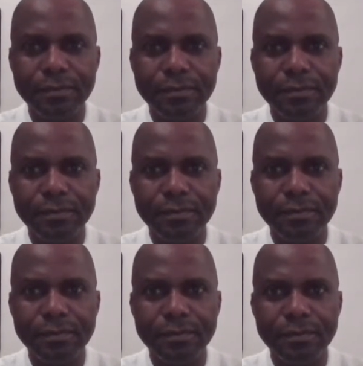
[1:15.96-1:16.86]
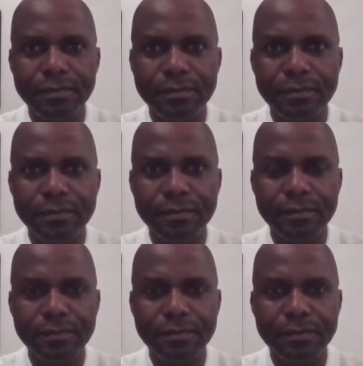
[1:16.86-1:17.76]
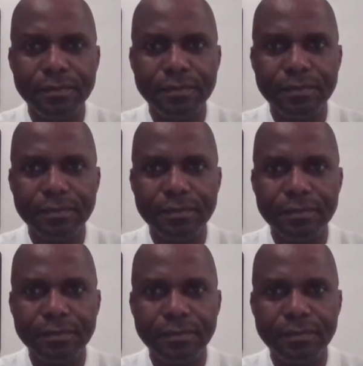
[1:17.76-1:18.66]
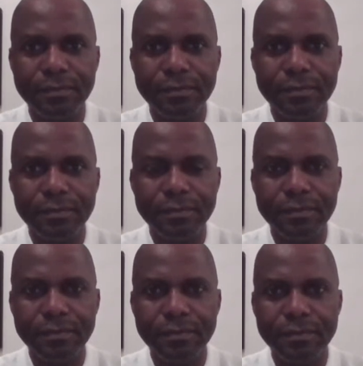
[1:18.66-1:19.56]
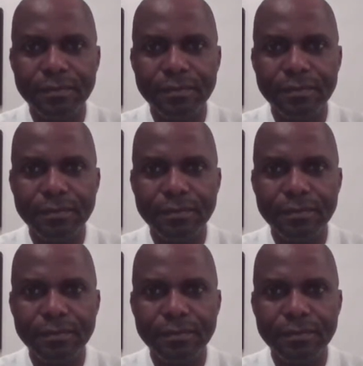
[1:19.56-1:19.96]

[no speech]